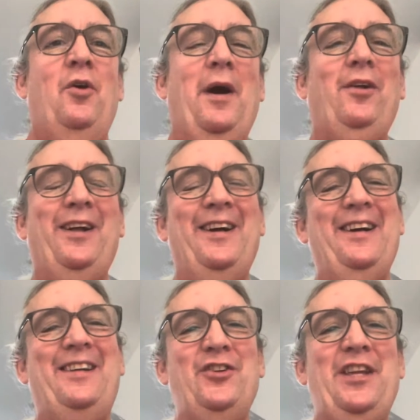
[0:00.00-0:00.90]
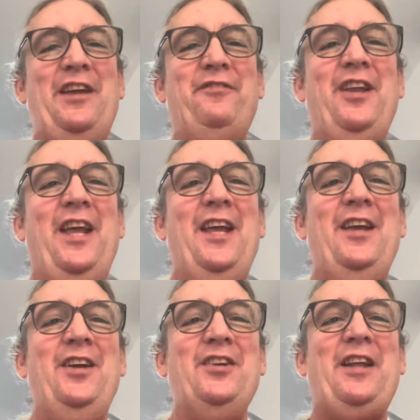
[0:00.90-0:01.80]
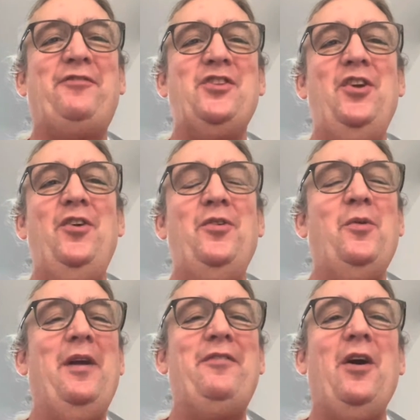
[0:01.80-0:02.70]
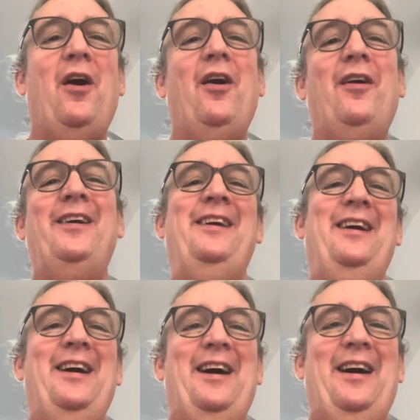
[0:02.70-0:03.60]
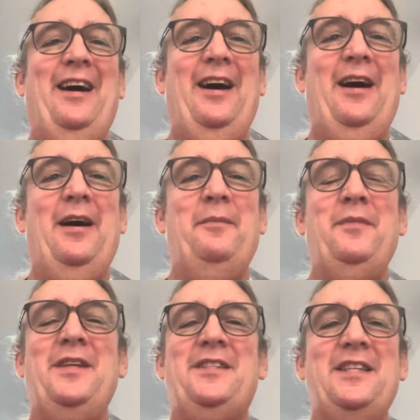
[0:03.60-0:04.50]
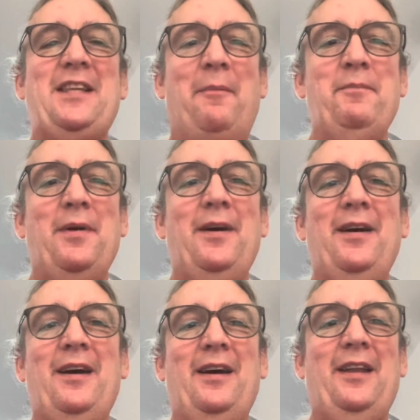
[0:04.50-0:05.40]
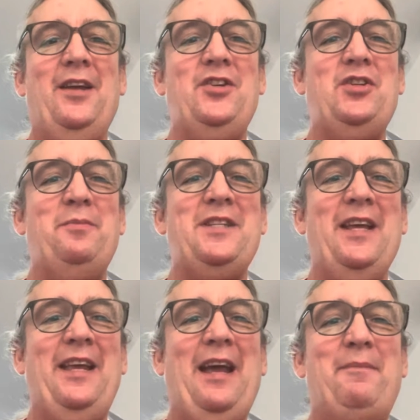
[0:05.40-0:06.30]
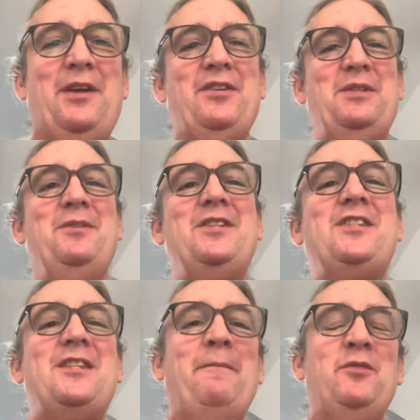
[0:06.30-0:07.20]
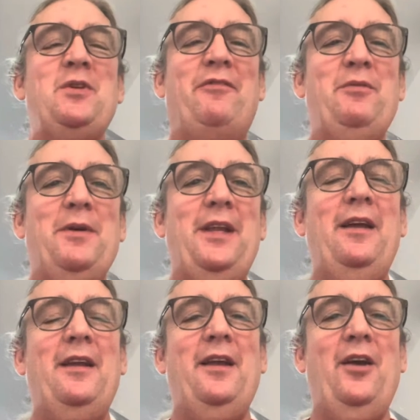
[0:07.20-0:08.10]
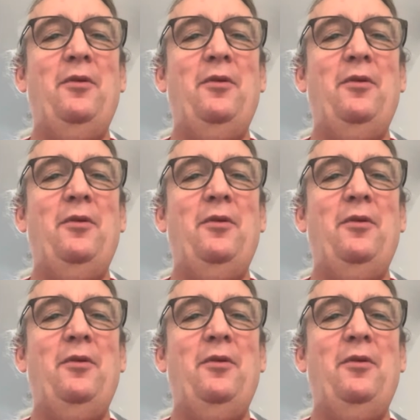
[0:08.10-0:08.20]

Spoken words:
Well, good evening, good afternoon, or wherever you are. It's December, and I should be saying Happy Christmas to everybody. And